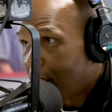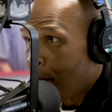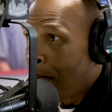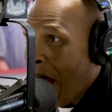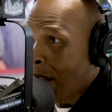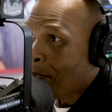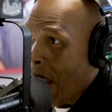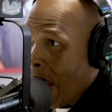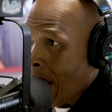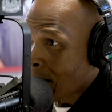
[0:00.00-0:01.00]
To
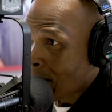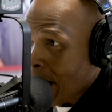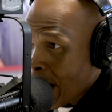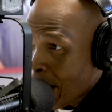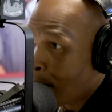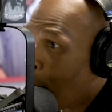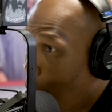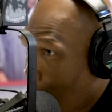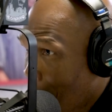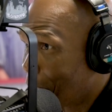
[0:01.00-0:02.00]
bypass
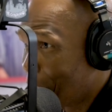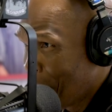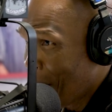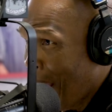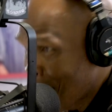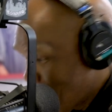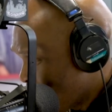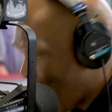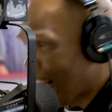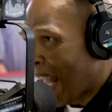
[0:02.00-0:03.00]
anymore. You don't.
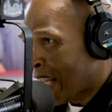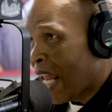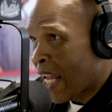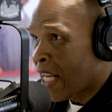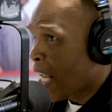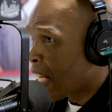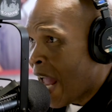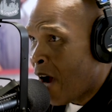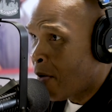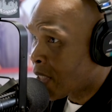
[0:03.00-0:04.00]
Like
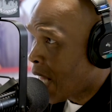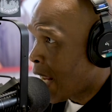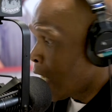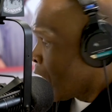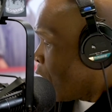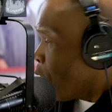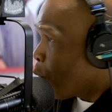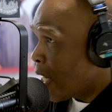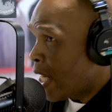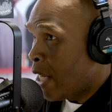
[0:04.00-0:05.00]
now it's like
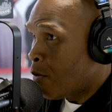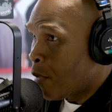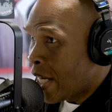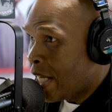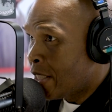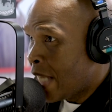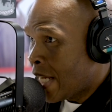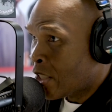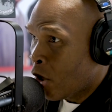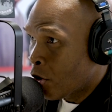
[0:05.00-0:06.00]
we in
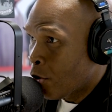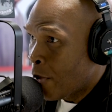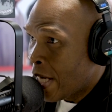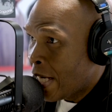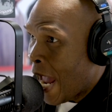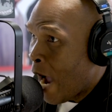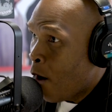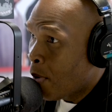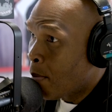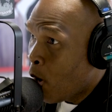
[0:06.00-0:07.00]
Daytona. We in
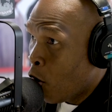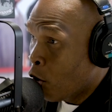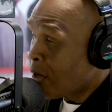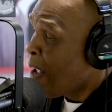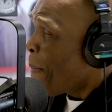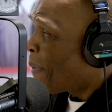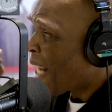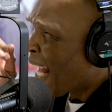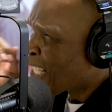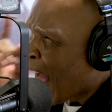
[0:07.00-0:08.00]
album mode.
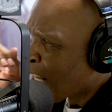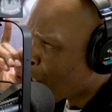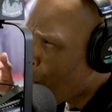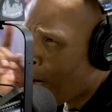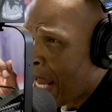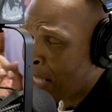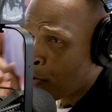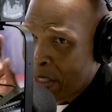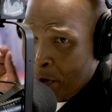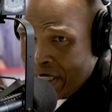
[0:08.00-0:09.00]
Album mode. I do want to ask
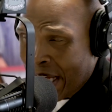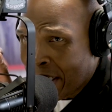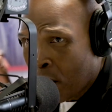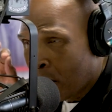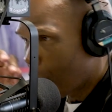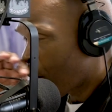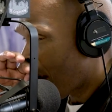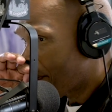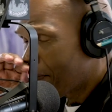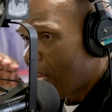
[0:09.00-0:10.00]
with Daytona,
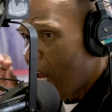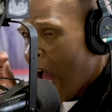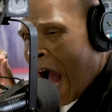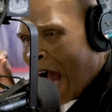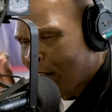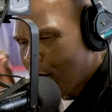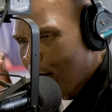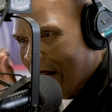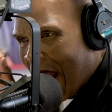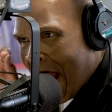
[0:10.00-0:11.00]
right? Let's get it. I do
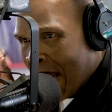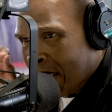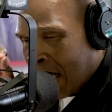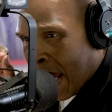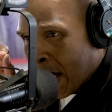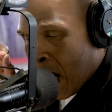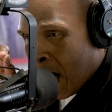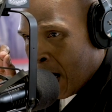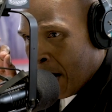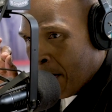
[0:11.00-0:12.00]
want to ask like
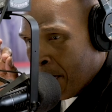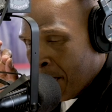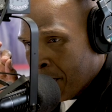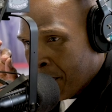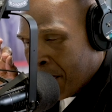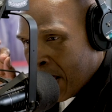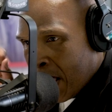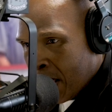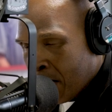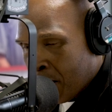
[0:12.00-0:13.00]

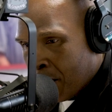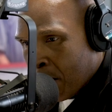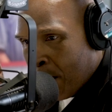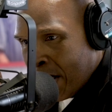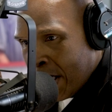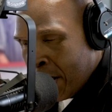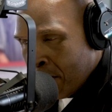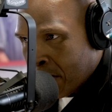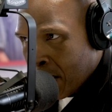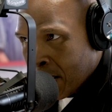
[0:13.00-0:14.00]
the Whitney
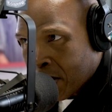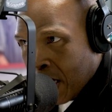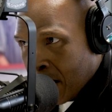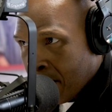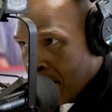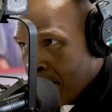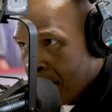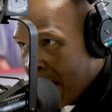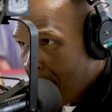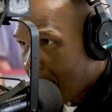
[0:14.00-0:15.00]
Houston estate.
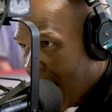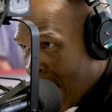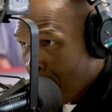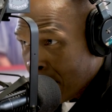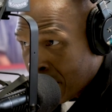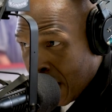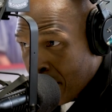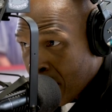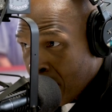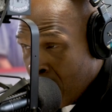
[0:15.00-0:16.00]
They came with a
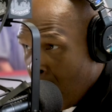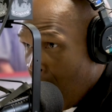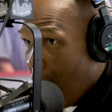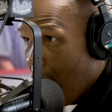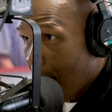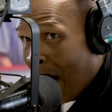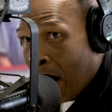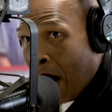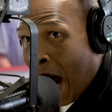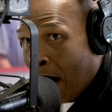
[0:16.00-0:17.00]
statement
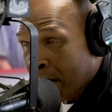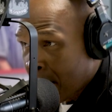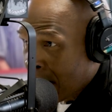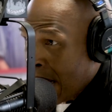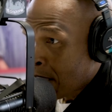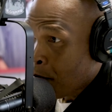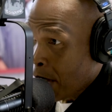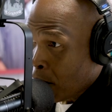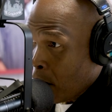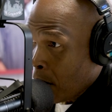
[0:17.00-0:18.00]
about how distasteful
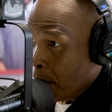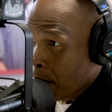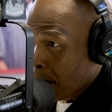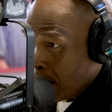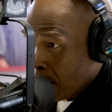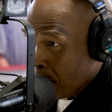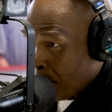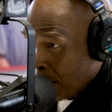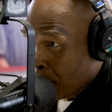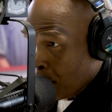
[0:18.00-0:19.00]
they thought the
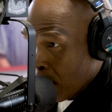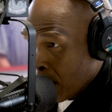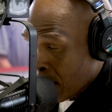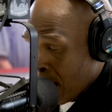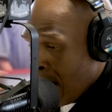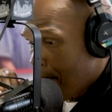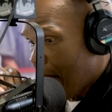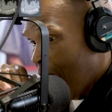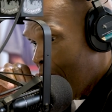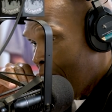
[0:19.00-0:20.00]
picture was.
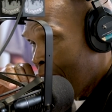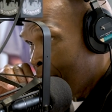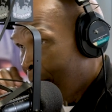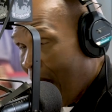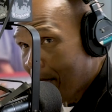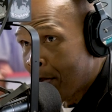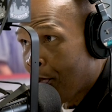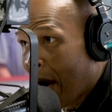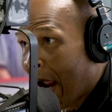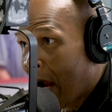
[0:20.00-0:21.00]
Mm-hmm. And Bobby
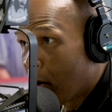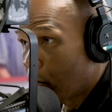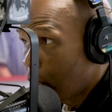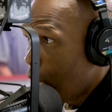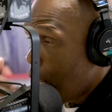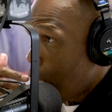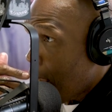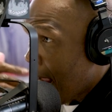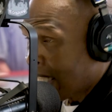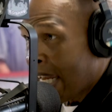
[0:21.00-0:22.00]
Brown,
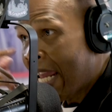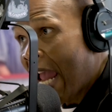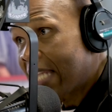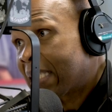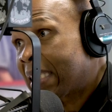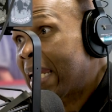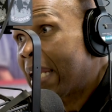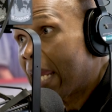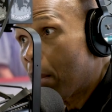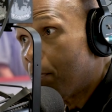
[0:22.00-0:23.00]
he said he hadn't seen
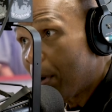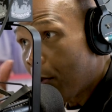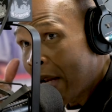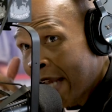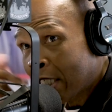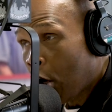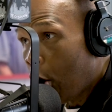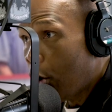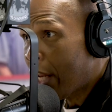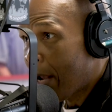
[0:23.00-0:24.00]
it. But when they
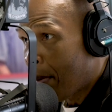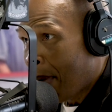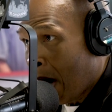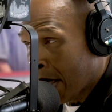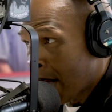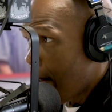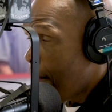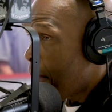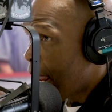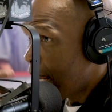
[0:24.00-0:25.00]
told him about it,
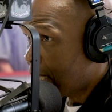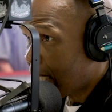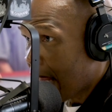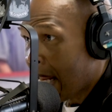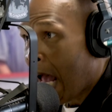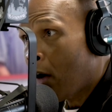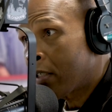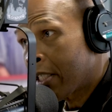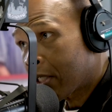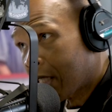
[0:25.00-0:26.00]
he said how
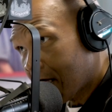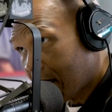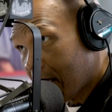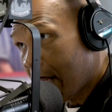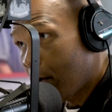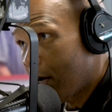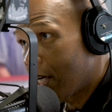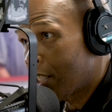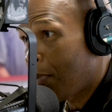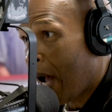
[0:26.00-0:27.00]
disgusted he
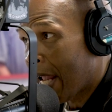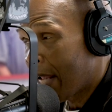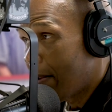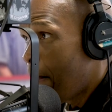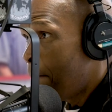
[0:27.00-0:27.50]
was by it.